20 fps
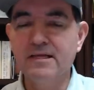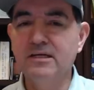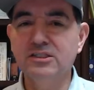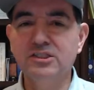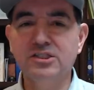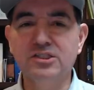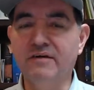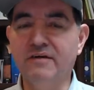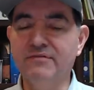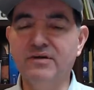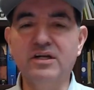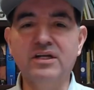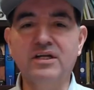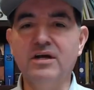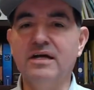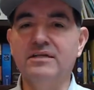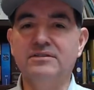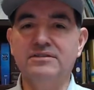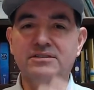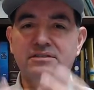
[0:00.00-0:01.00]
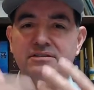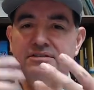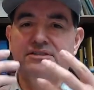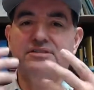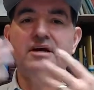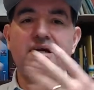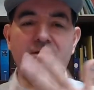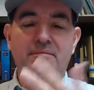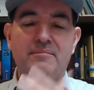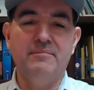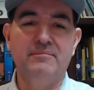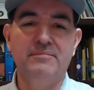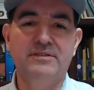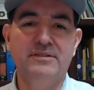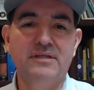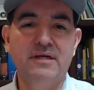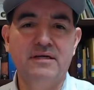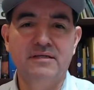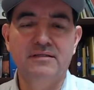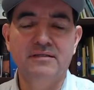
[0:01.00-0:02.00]
So if you're going to go out and
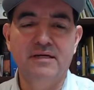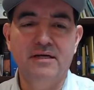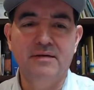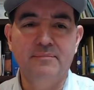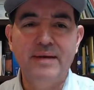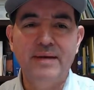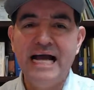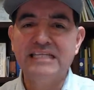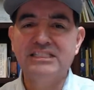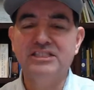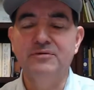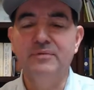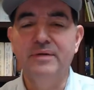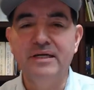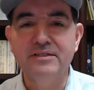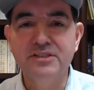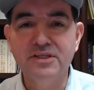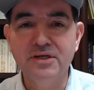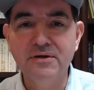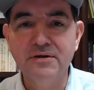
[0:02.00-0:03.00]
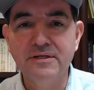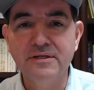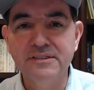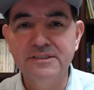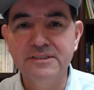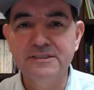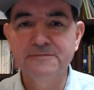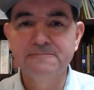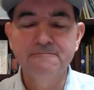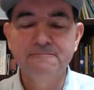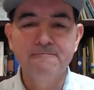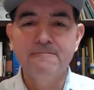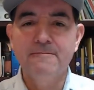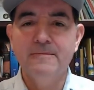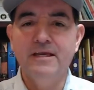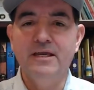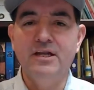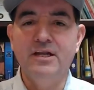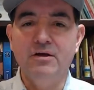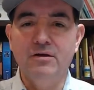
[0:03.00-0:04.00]
start pastoring a church,
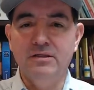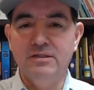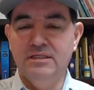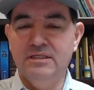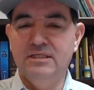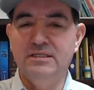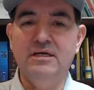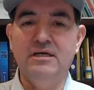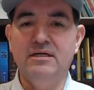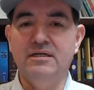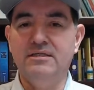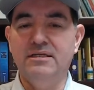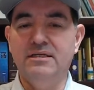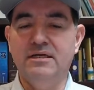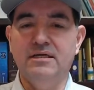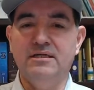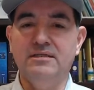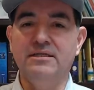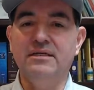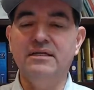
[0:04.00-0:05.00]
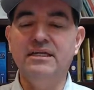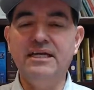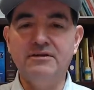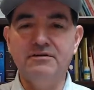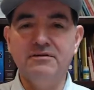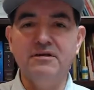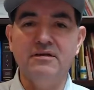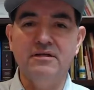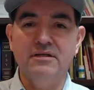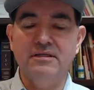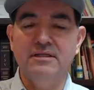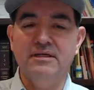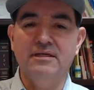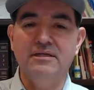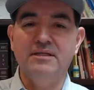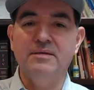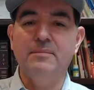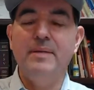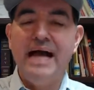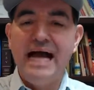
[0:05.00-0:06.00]
the leader,
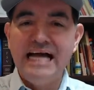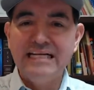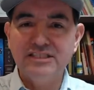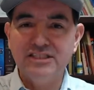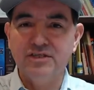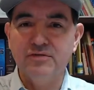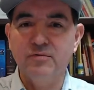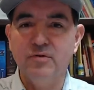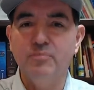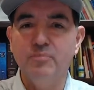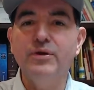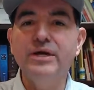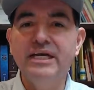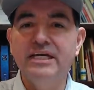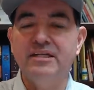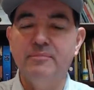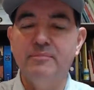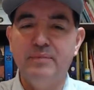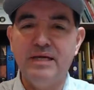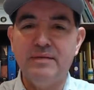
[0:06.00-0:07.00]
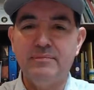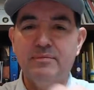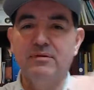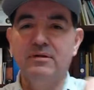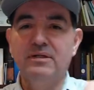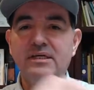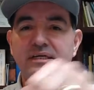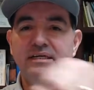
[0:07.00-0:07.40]
the pastor will bring in the people